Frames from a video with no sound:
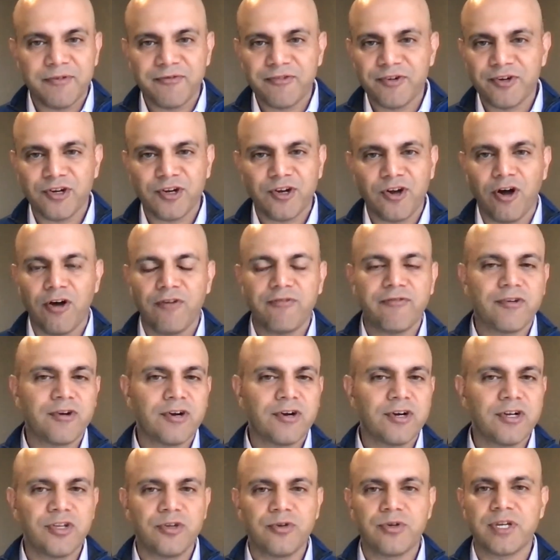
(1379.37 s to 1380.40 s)
If you're a
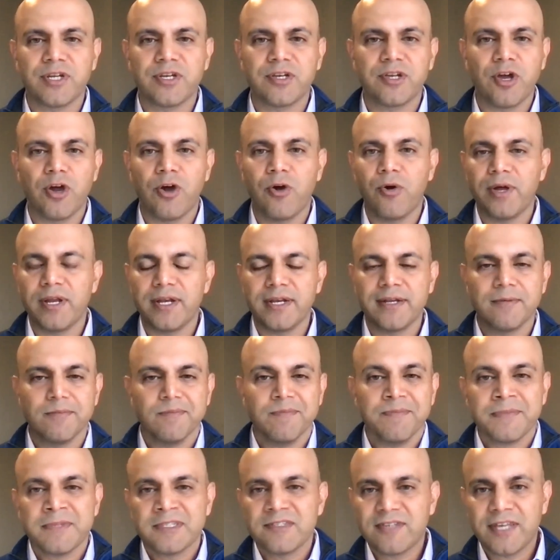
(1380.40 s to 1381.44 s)
golfer, you can go and
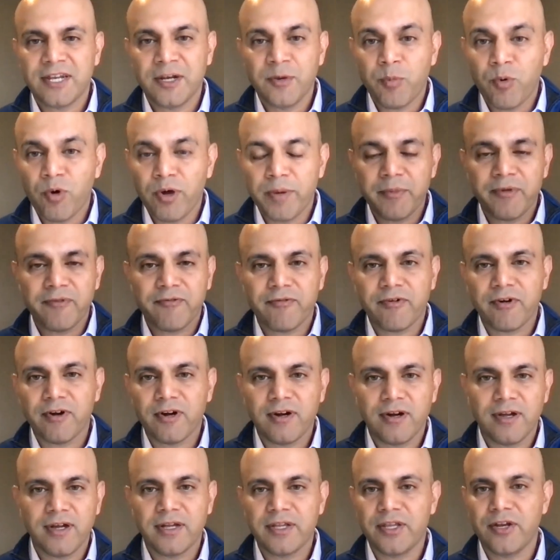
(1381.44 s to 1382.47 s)
set an appointment
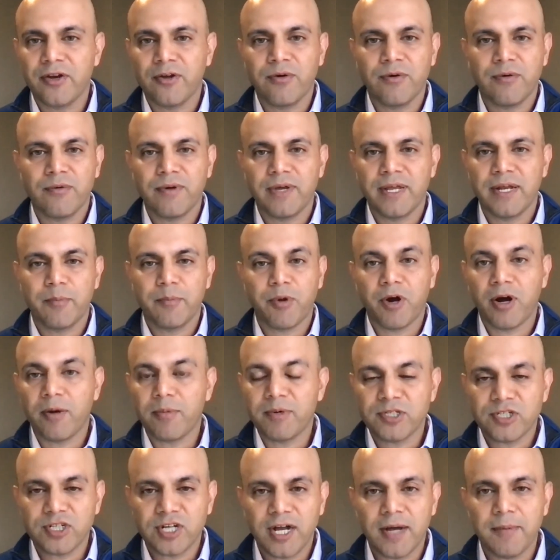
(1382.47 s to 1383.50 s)
for, at a
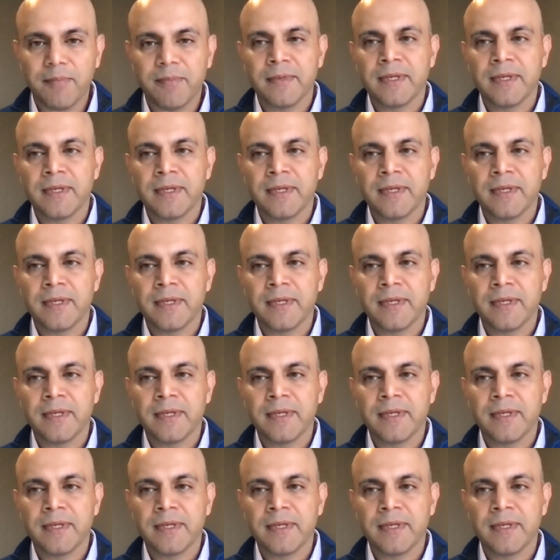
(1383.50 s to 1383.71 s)
barbershop.